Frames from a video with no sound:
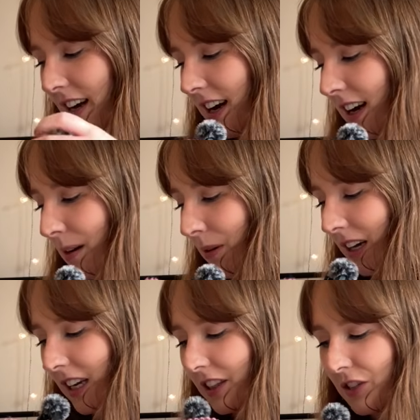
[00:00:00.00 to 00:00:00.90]
I
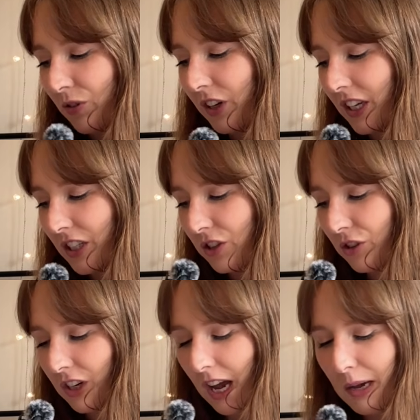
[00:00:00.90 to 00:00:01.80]
knit these around Easter
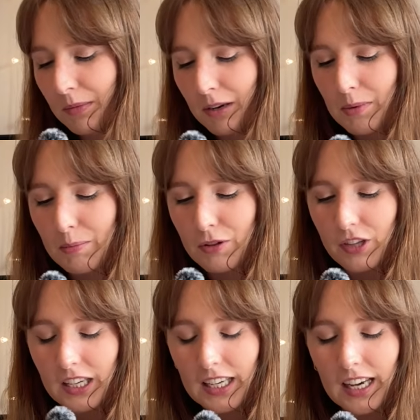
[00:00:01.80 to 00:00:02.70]
time, and I remember
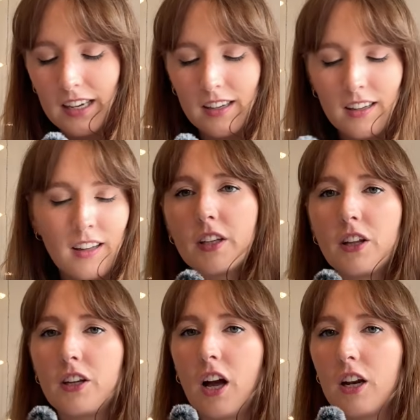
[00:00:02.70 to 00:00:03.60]
thinking
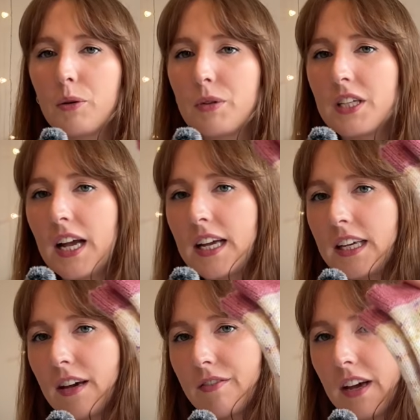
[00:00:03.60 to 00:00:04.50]
that the color was like
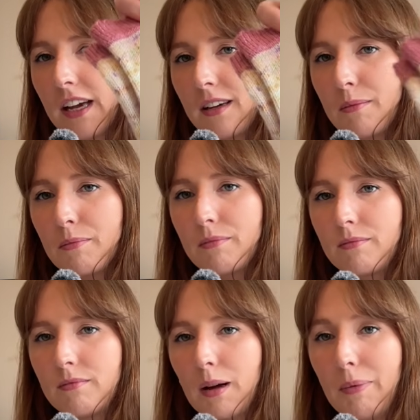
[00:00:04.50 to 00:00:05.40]
giving
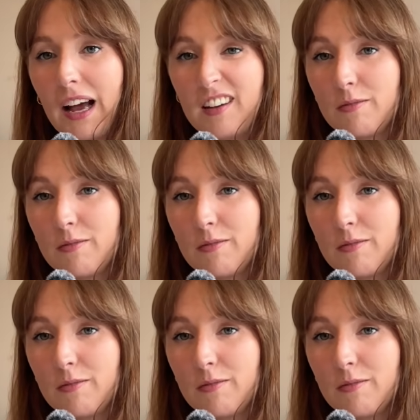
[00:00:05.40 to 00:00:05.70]
a bag